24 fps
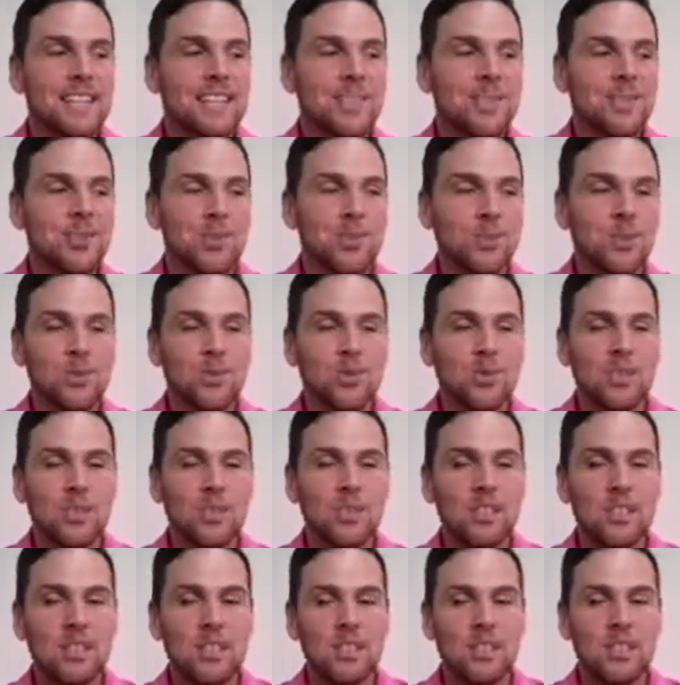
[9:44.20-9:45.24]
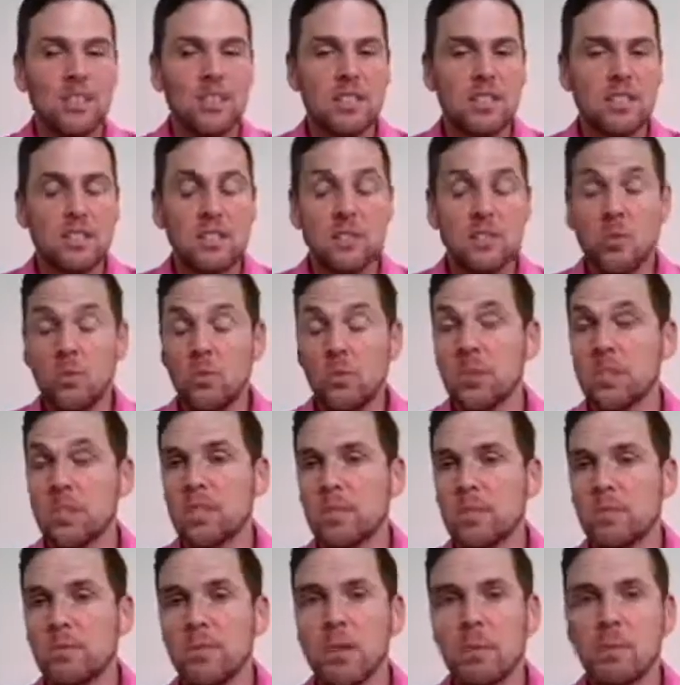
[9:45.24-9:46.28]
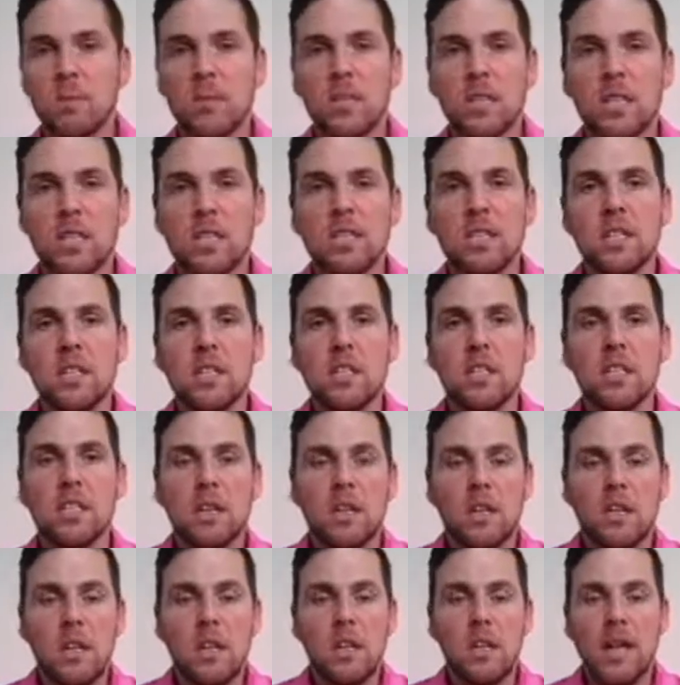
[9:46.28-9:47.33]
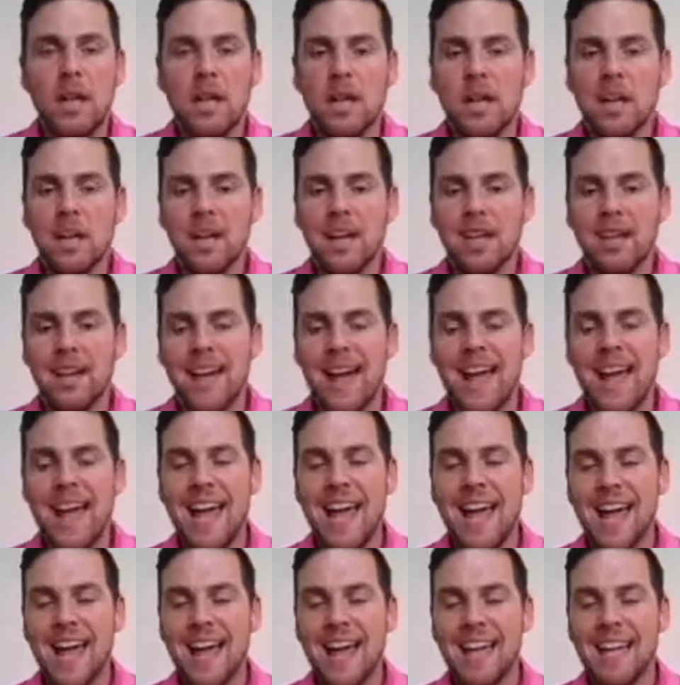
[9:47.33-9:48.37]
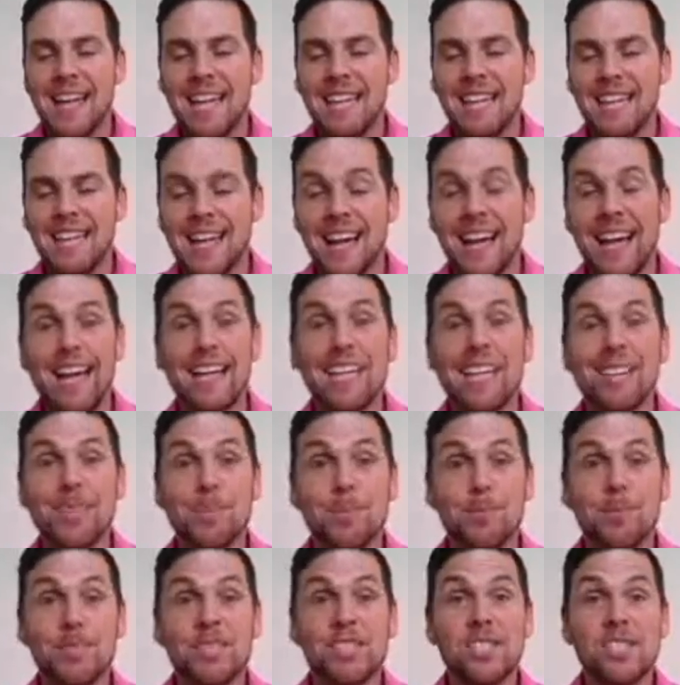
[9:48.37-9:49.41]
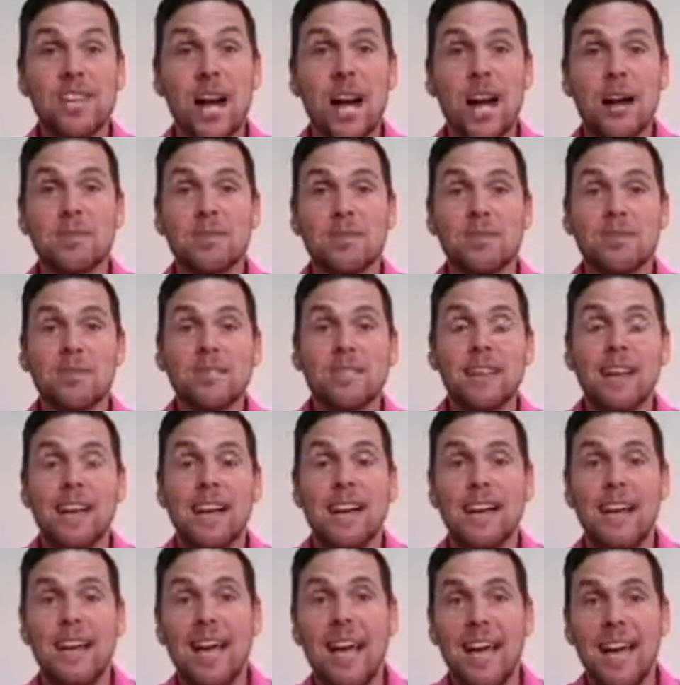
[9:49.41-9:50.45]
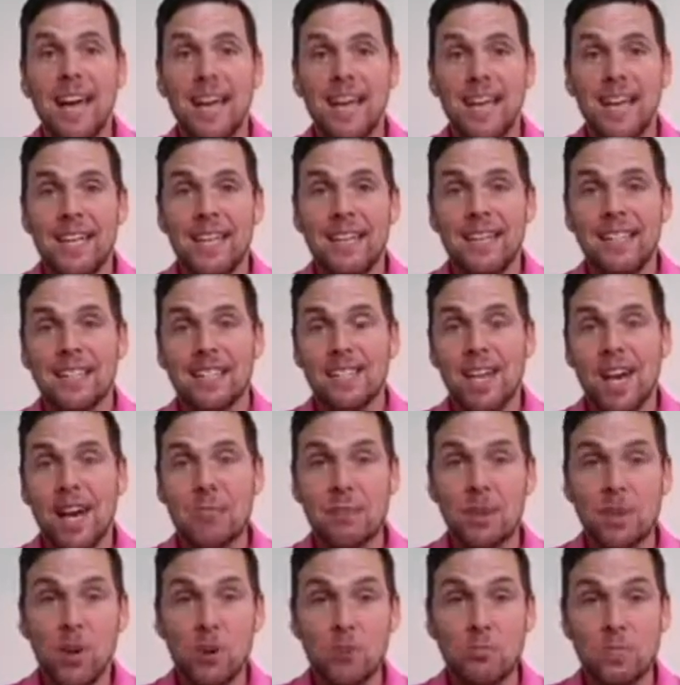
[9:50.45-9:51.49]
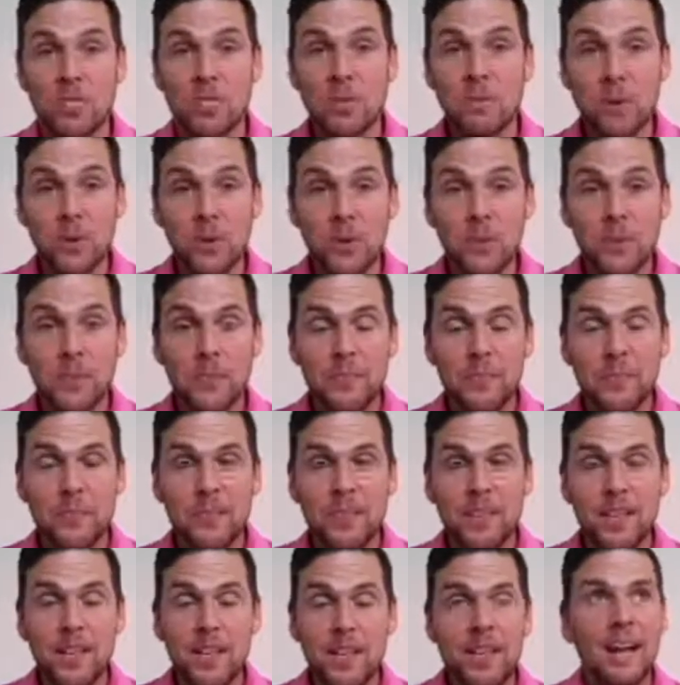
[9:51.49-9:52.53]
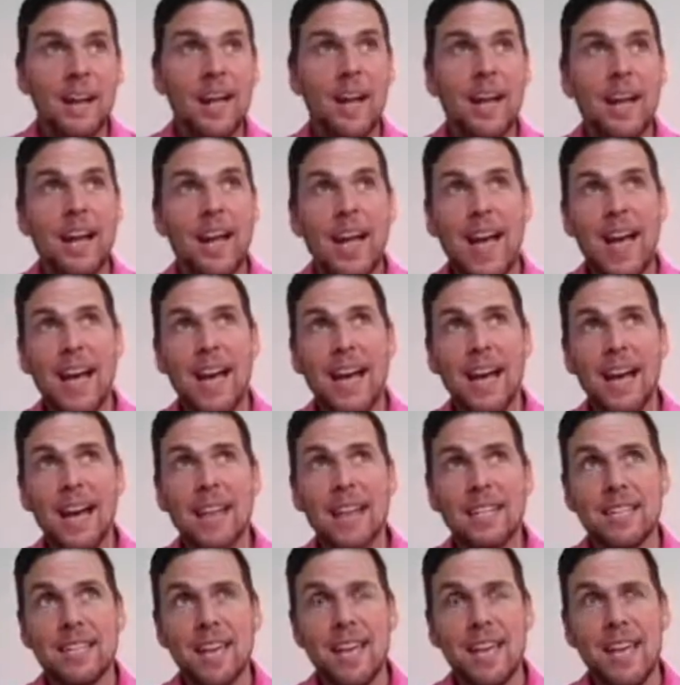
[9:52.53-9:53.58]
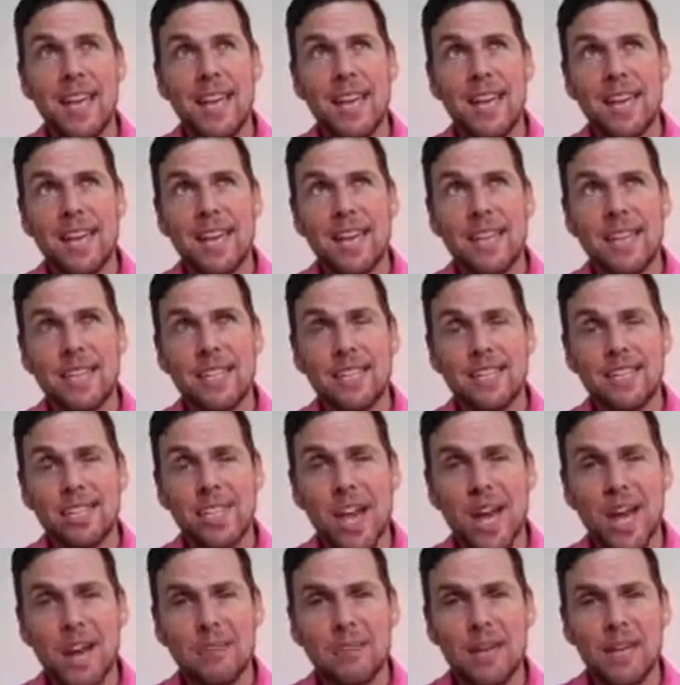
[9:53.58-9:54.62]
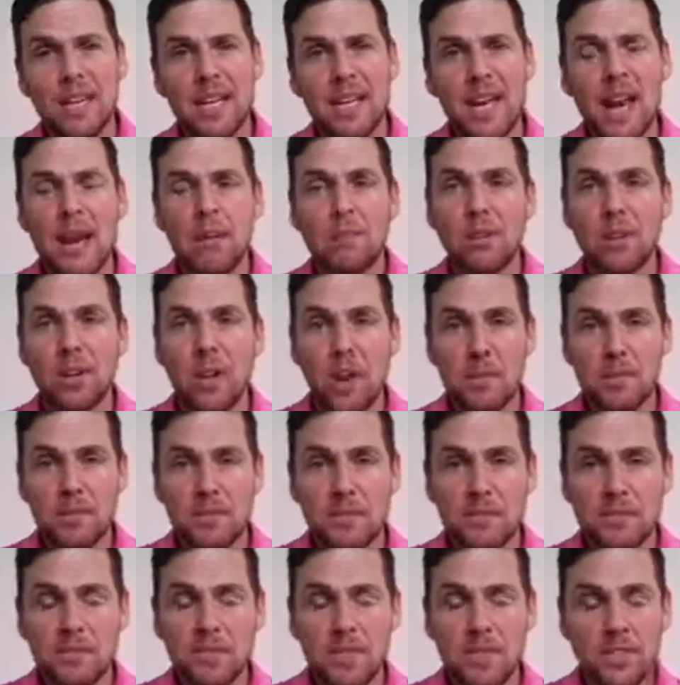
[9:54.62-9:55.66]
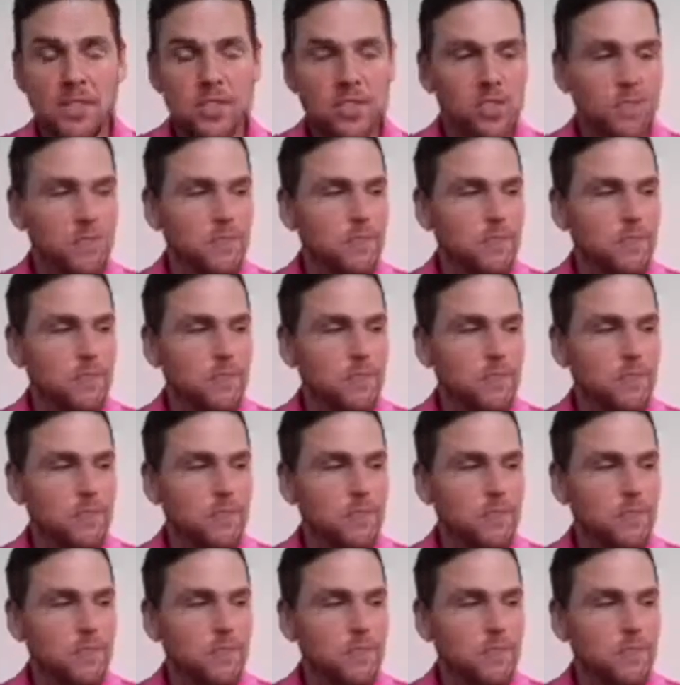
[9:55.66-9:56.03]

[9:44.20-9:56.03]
to, really just bring money in. And I had 3 jobs. I had a job at Home Depot. I had a job at Abercrombie and Fitch.